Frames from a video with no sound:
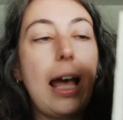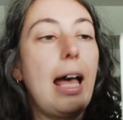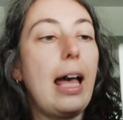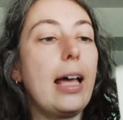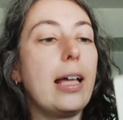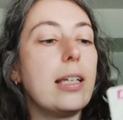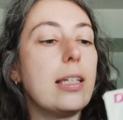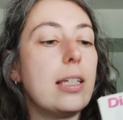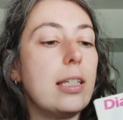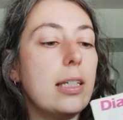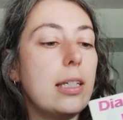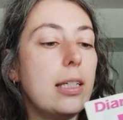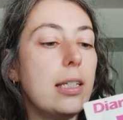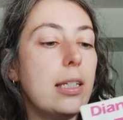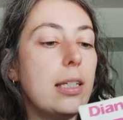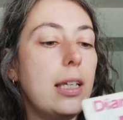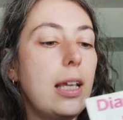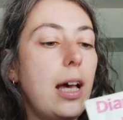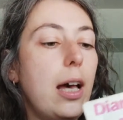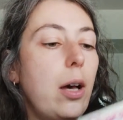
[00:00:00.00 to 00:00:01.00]
And
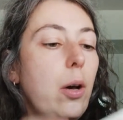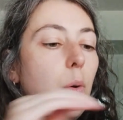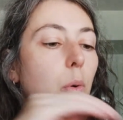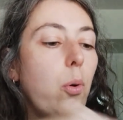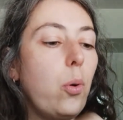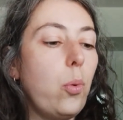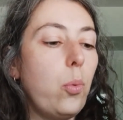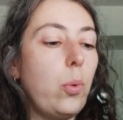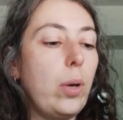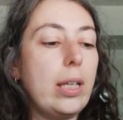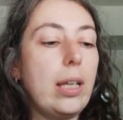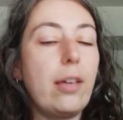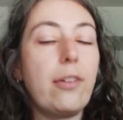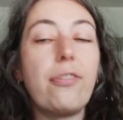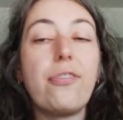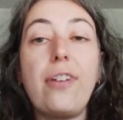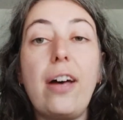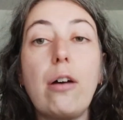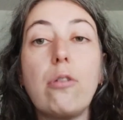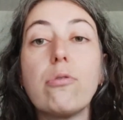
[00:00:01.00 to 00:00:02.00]
now, when I
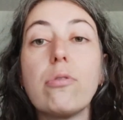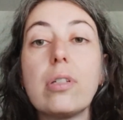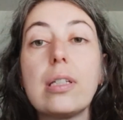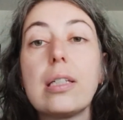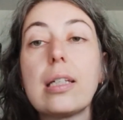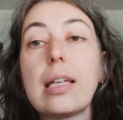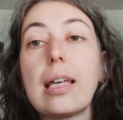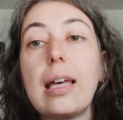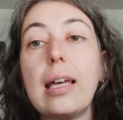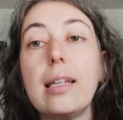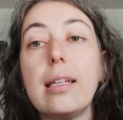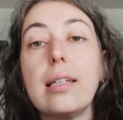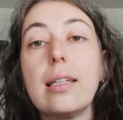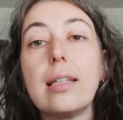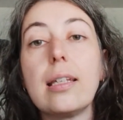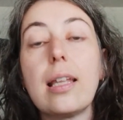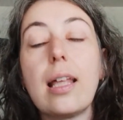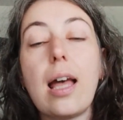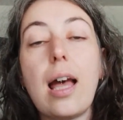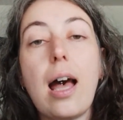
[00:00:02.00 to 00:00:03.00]
found it again,
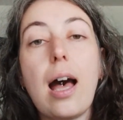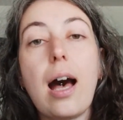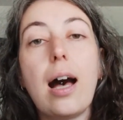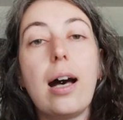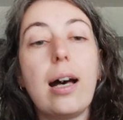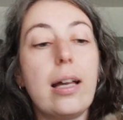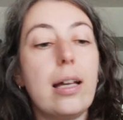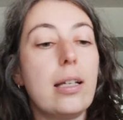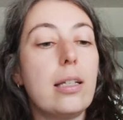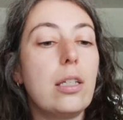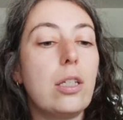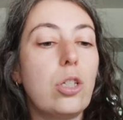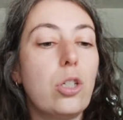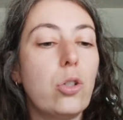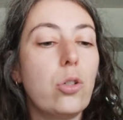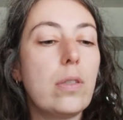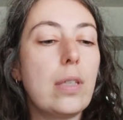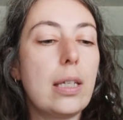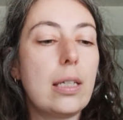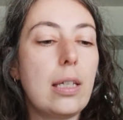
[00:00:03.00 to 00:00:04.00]
I
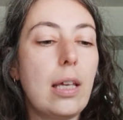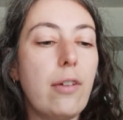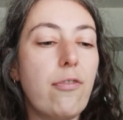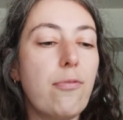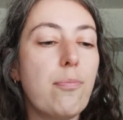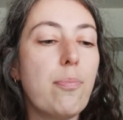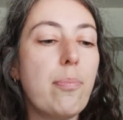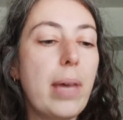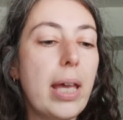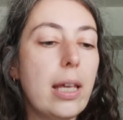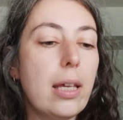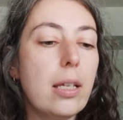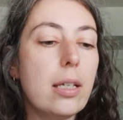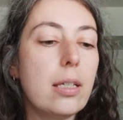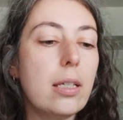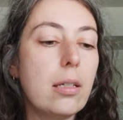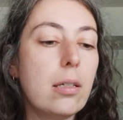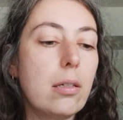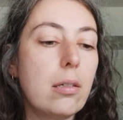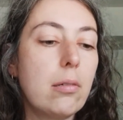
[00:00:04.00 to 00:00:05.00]
understood that I've
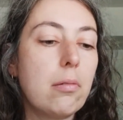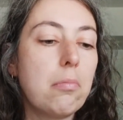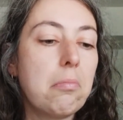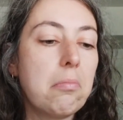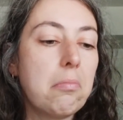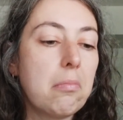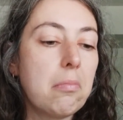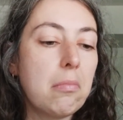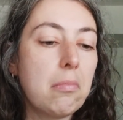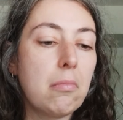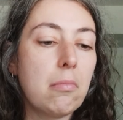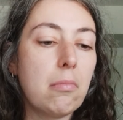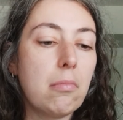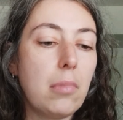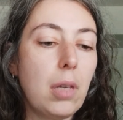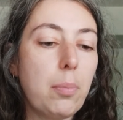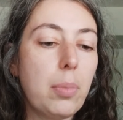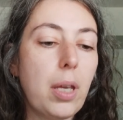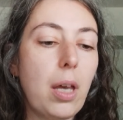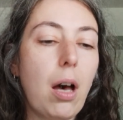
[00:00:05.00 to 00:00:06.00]
made
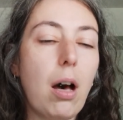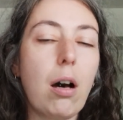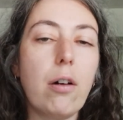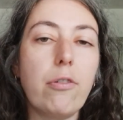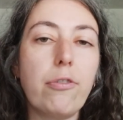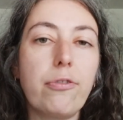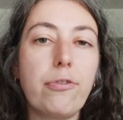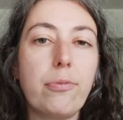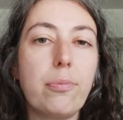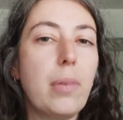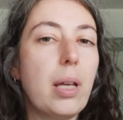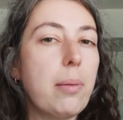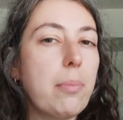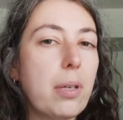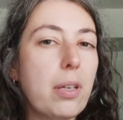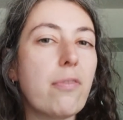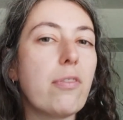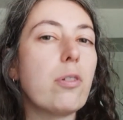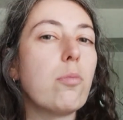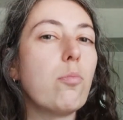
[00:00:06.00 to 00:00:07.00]
maybe half,
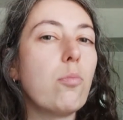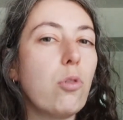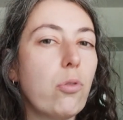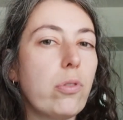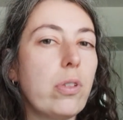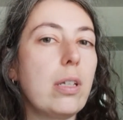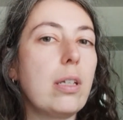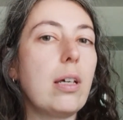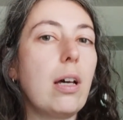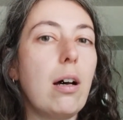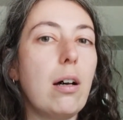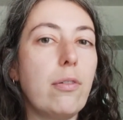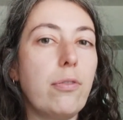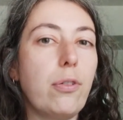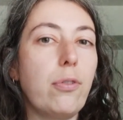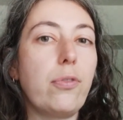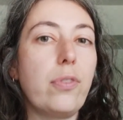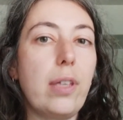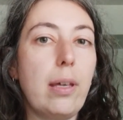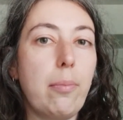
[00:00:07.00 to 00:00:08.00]
maybe even more than a half
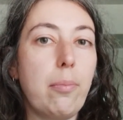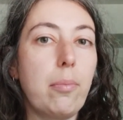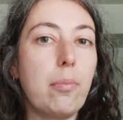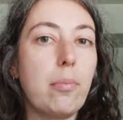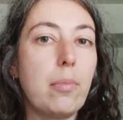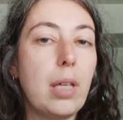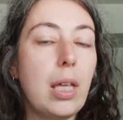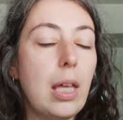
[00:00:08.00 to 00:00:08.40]
of them.